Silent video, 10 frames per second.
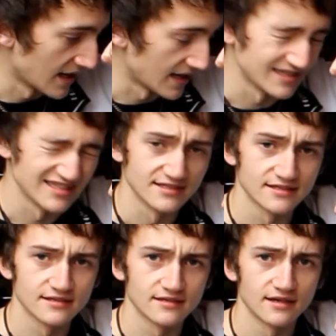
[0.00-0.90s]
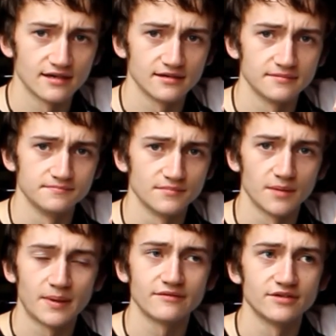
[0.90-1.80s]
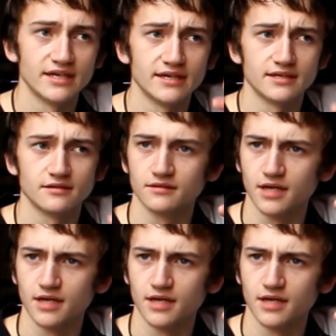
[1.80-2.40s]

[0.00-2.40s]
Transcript: And apparently,